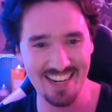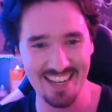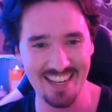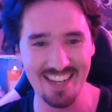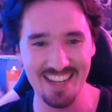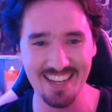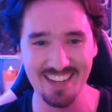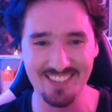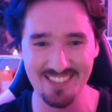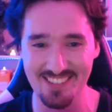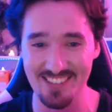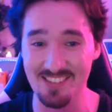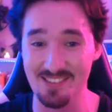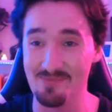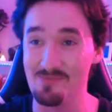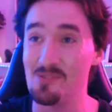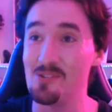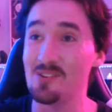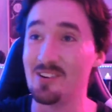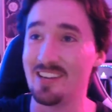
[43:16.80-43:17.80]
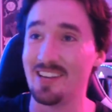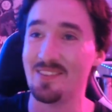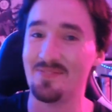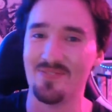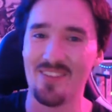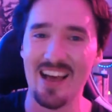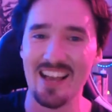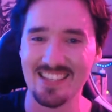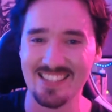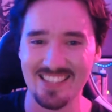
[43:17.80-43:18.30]
I'm just walking
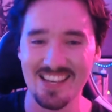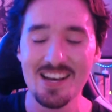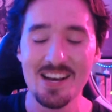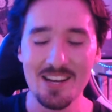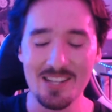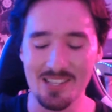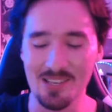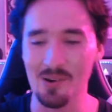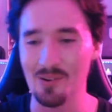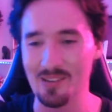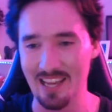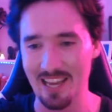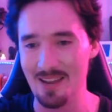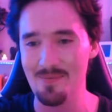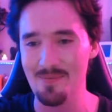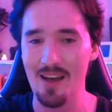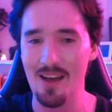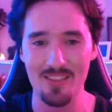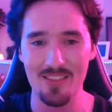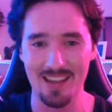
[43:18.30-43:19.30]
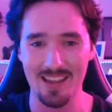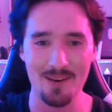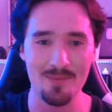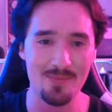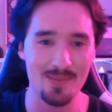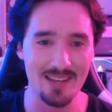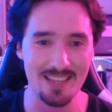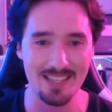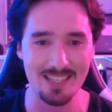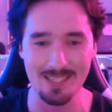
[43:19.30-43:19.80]
past, talking about the
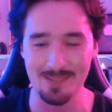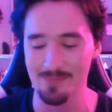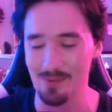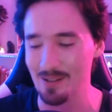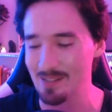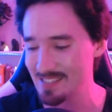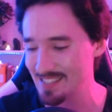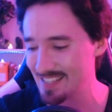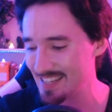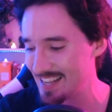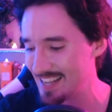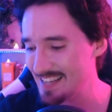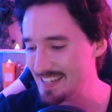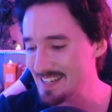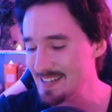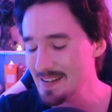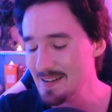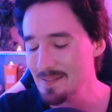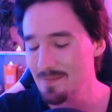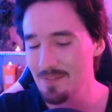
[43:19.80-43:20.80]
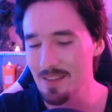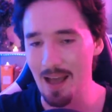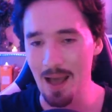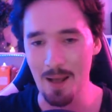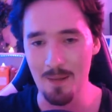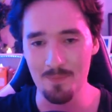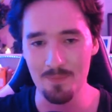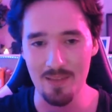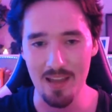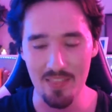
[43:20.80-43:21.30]
company that sponsored it.
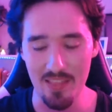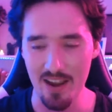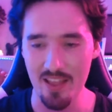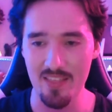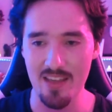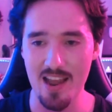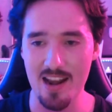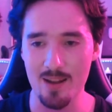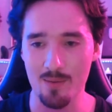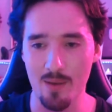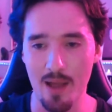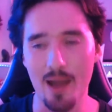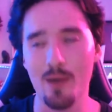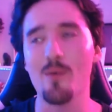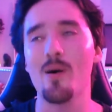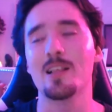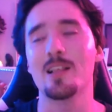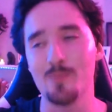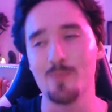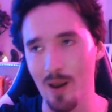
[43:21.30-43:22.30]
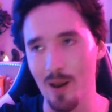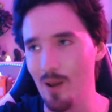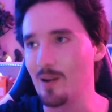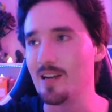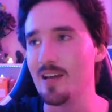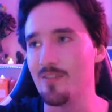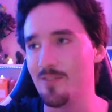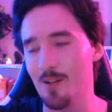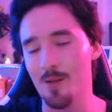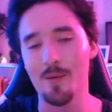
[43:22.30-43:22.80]
And then at the end, I'm like, well, it's been a long
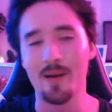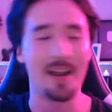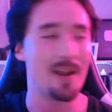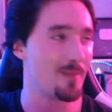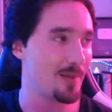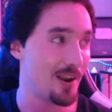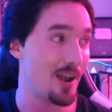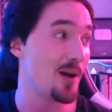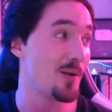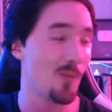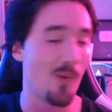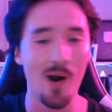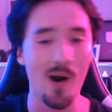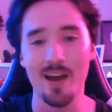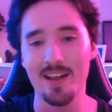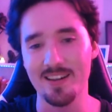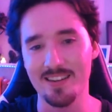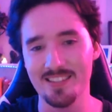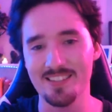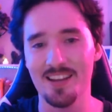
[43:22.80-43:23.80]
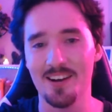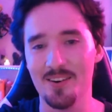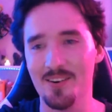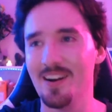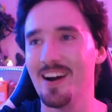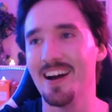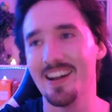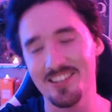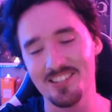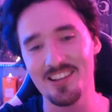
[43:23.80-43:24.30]
day of filming, and I'm going to unwind.
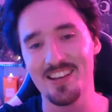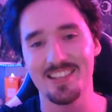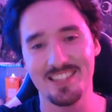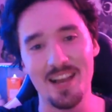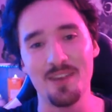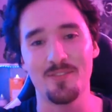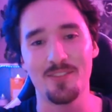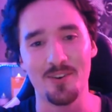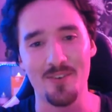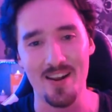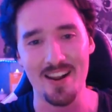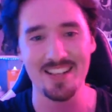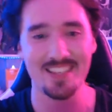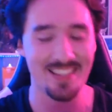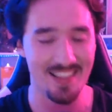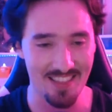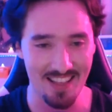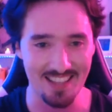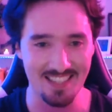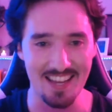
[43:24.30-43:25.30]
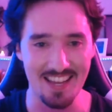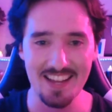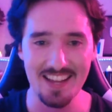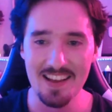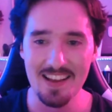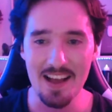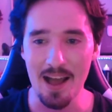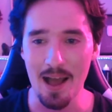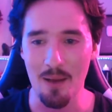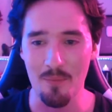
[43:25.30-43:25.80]
So cheers, time for the credits, and that's it.
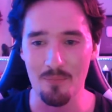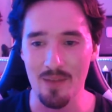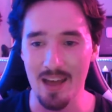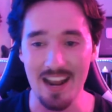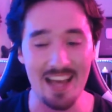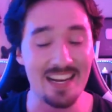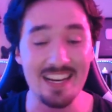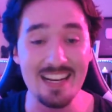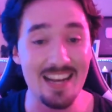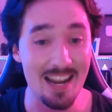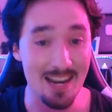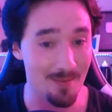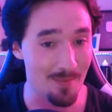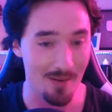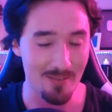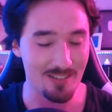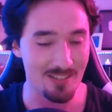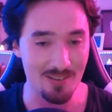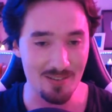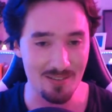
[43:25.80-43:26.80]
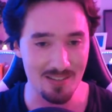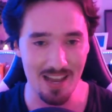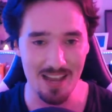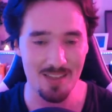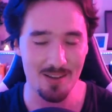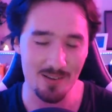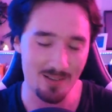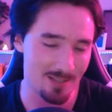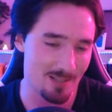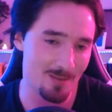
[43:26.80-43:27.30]
And I didn't end up having to use either
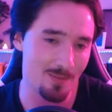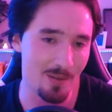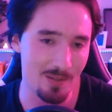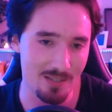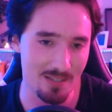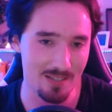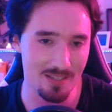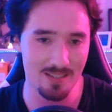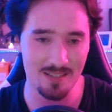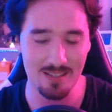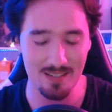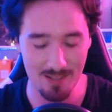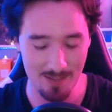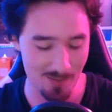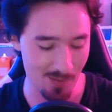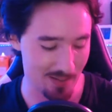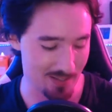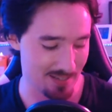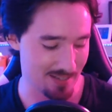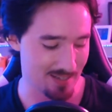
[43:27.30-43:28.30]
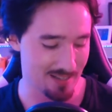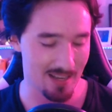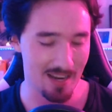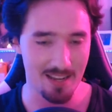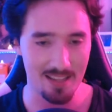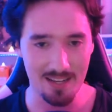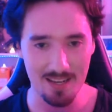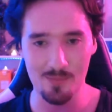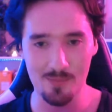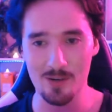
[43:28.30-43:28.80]
because the sponsors decided
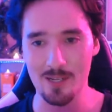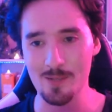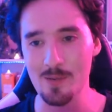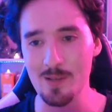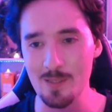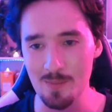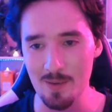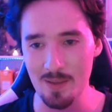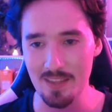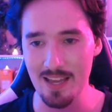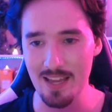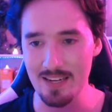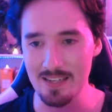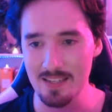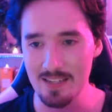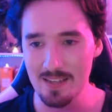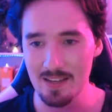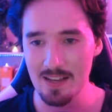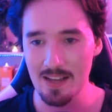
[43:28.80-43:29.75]
they didn't want to sponsor me in the end.